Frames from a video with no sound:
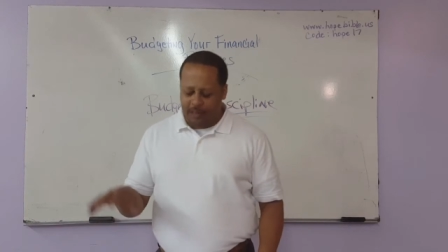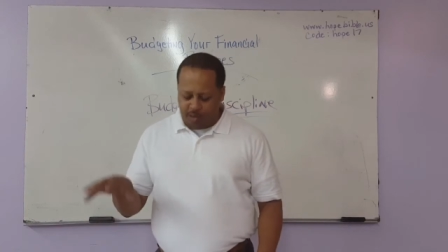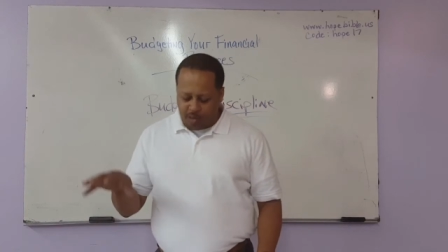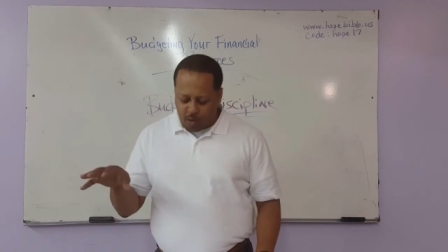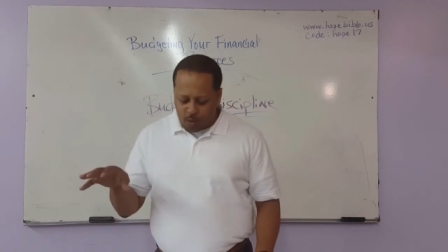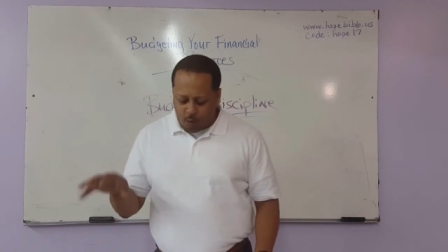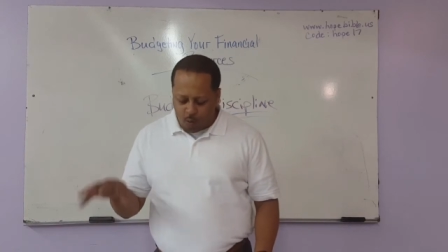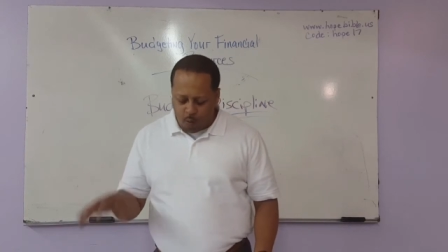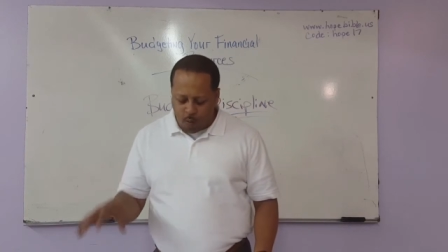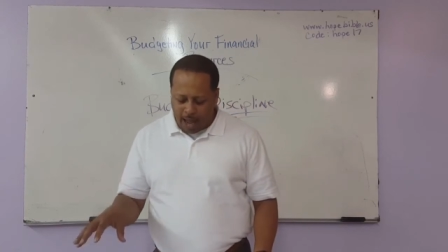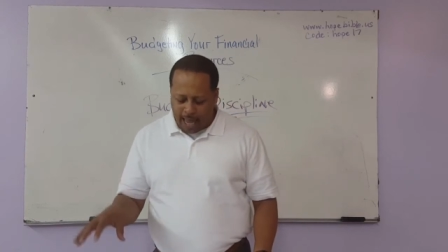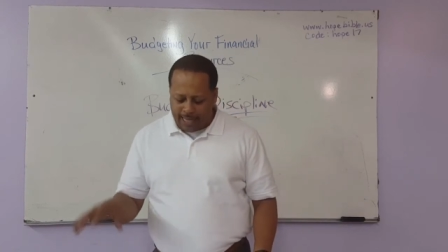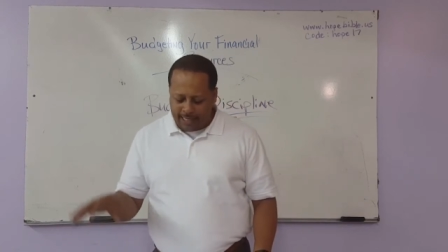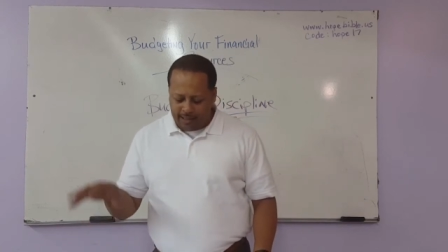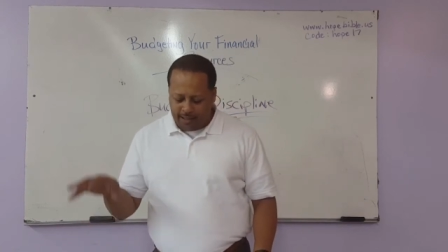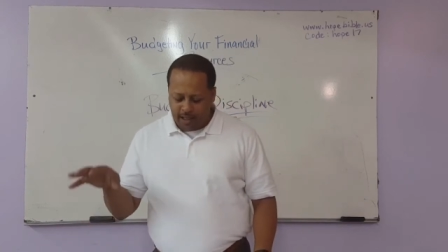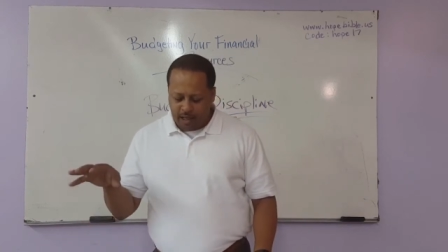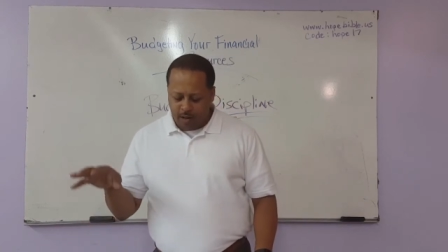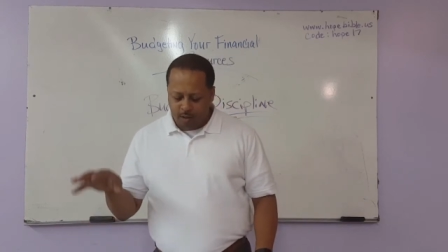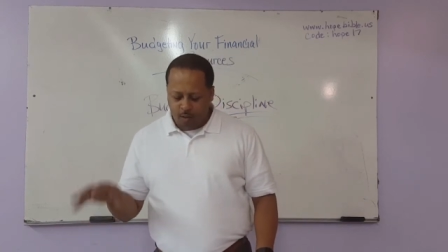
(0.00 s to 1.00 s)
it the
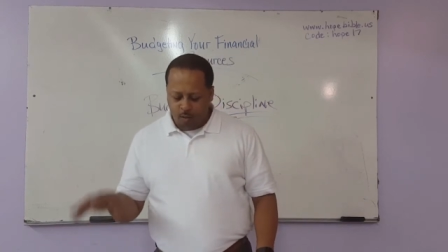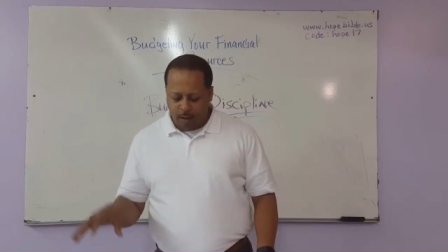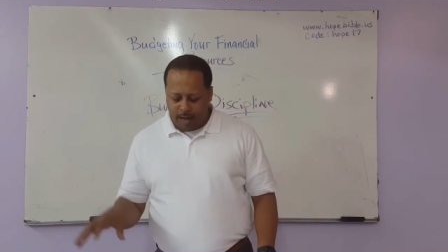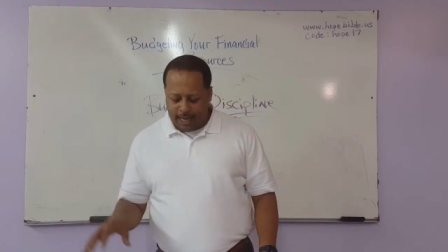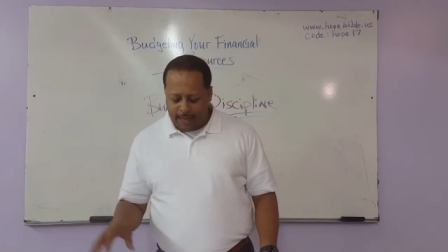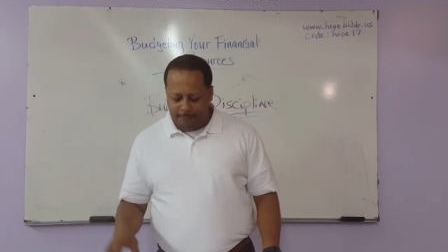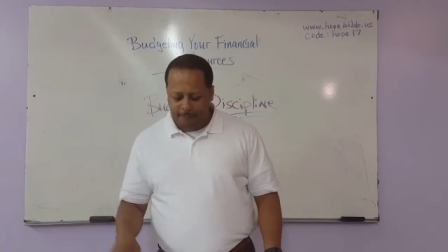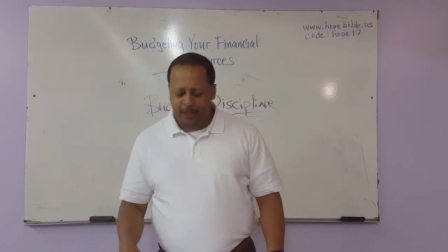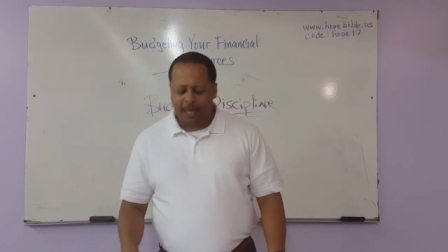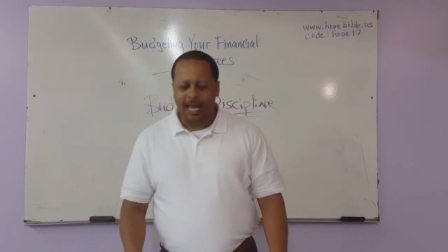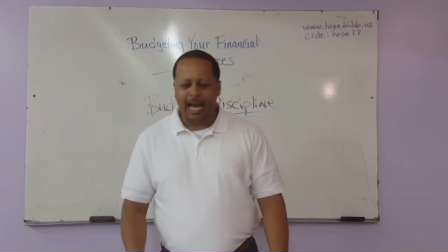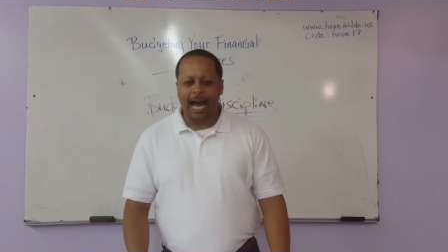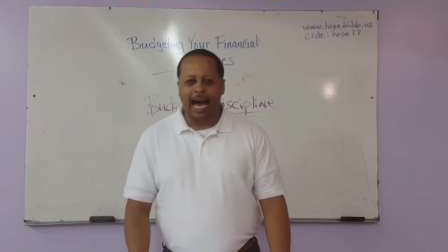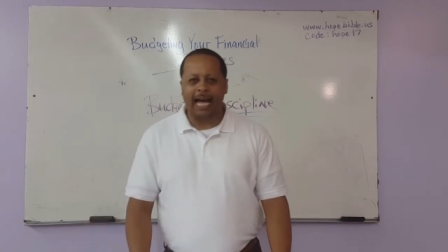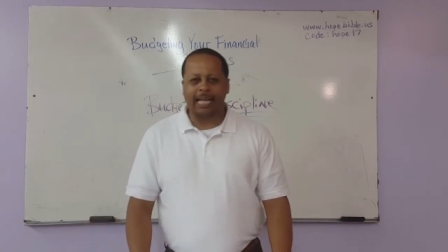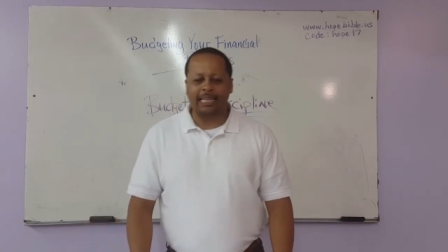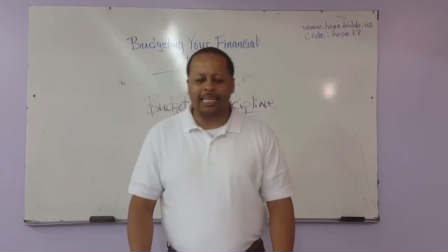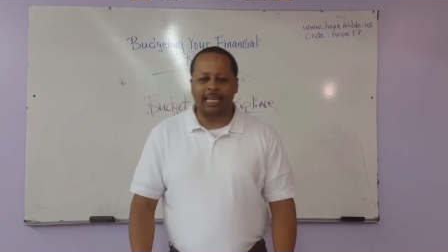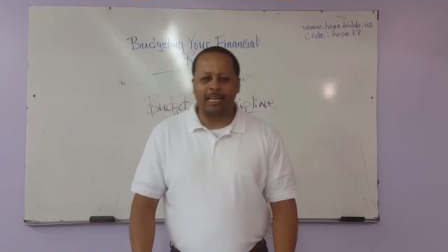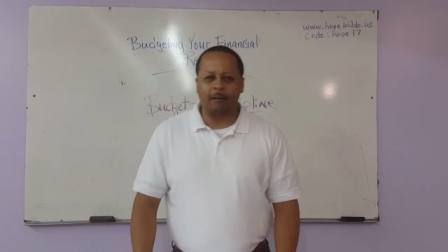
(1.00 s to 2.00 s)
right way.
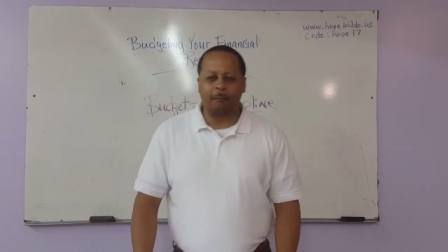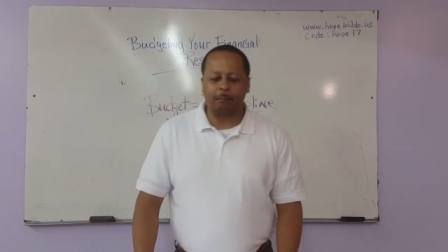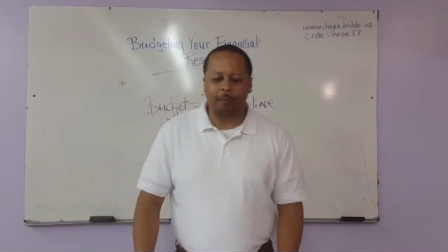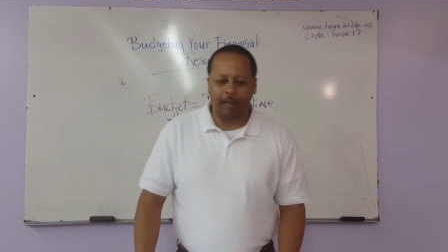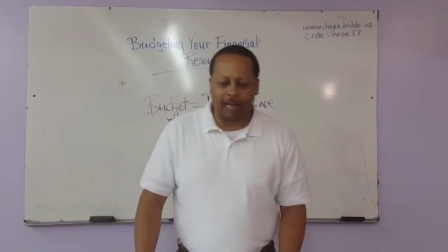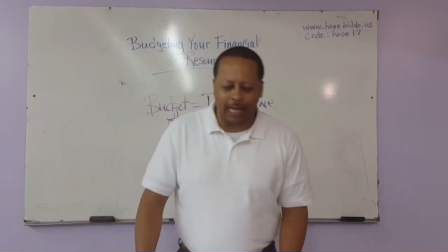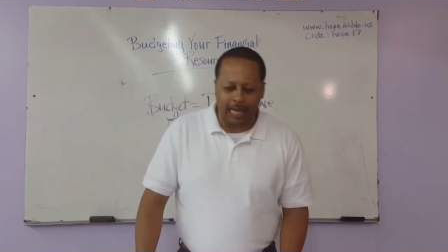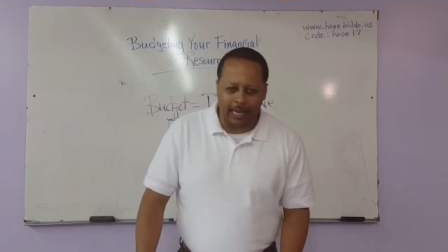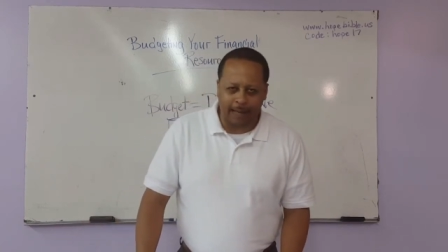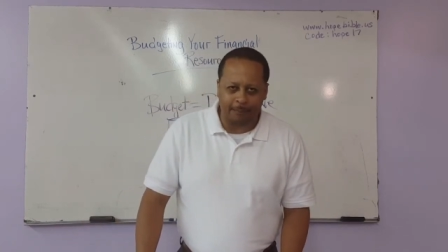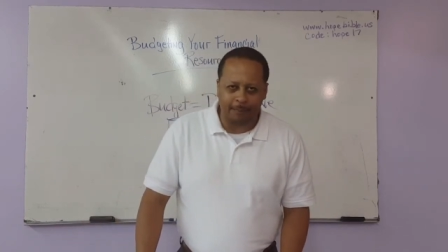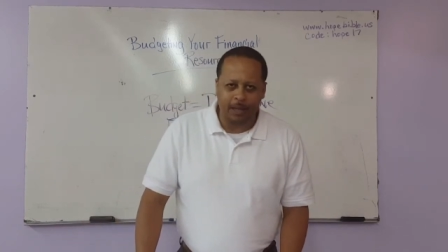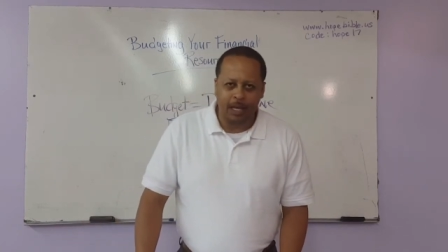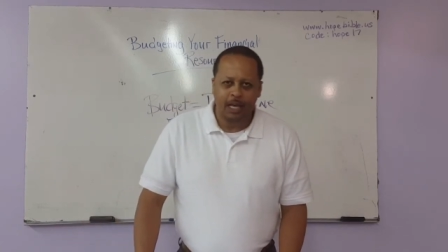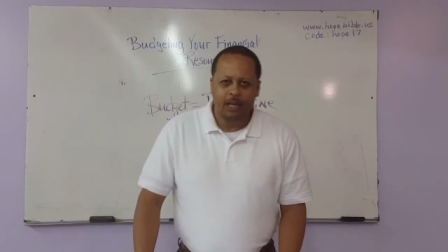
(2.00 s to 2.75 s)
I need a plan.